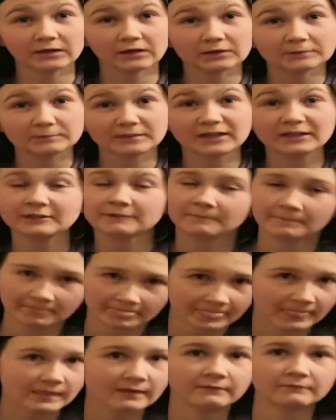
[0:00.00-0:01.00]
like me,
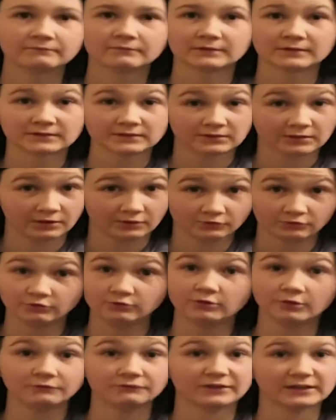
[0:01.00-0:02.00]
you
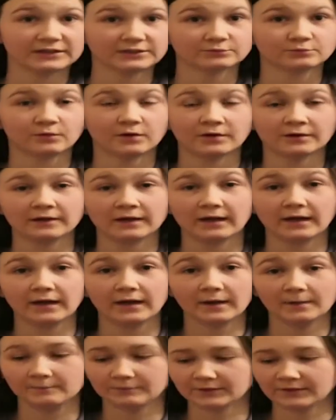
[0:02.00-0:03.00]
love this one.
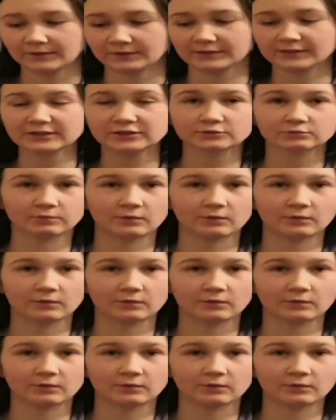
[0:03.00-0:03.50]
This